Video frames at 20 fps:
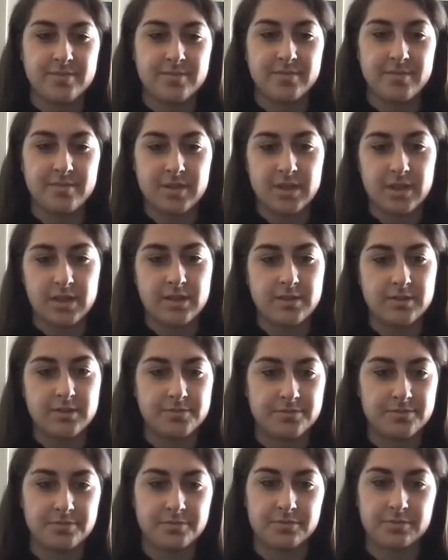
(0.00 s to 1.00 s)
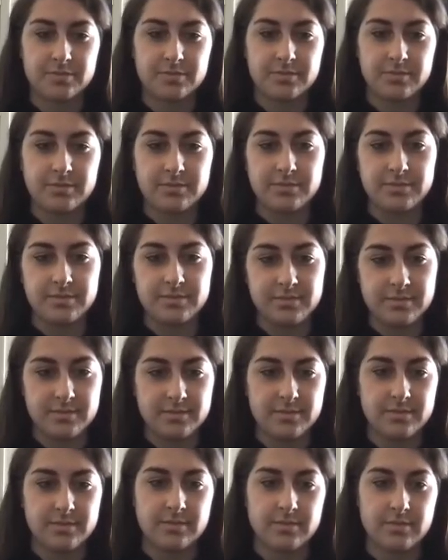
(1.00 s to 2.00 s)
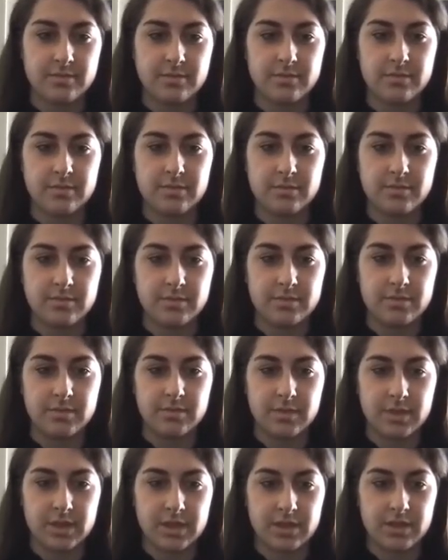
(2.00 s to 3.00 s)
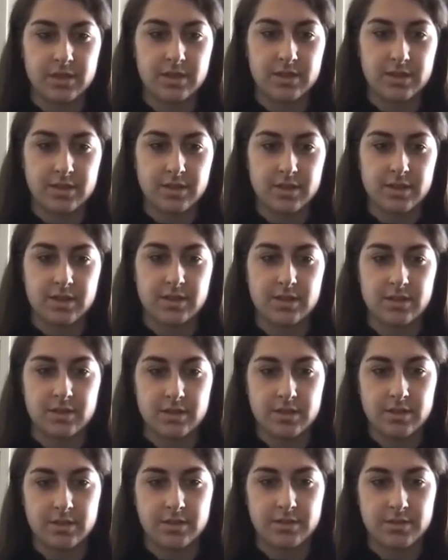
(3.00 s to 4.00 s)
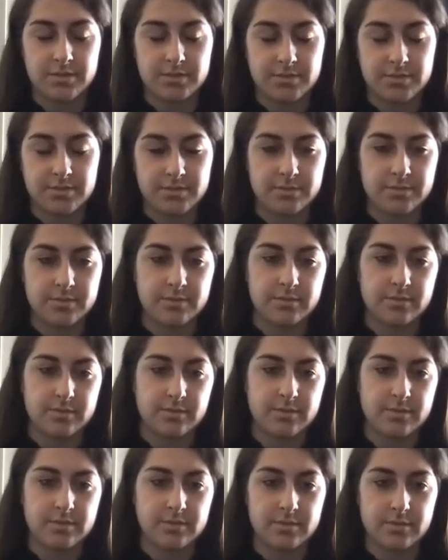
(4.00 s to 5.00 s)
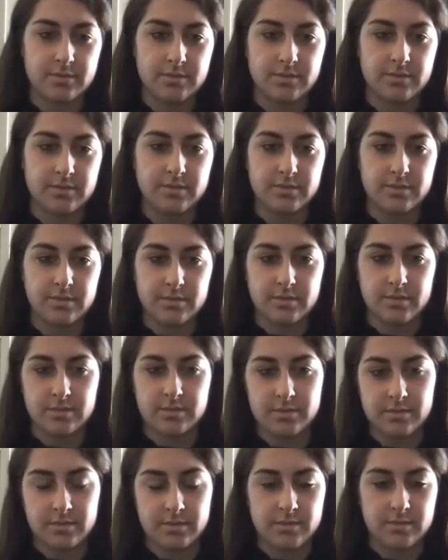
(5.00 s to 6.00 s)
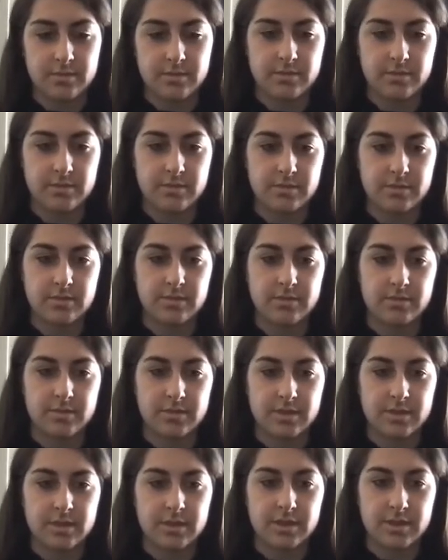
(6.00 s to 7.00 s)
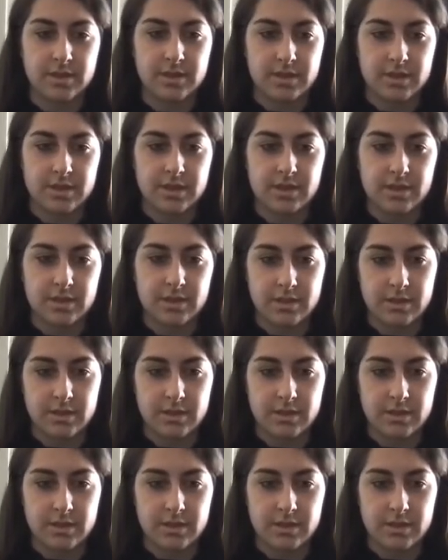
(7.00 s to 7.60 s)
The person shown says nothing.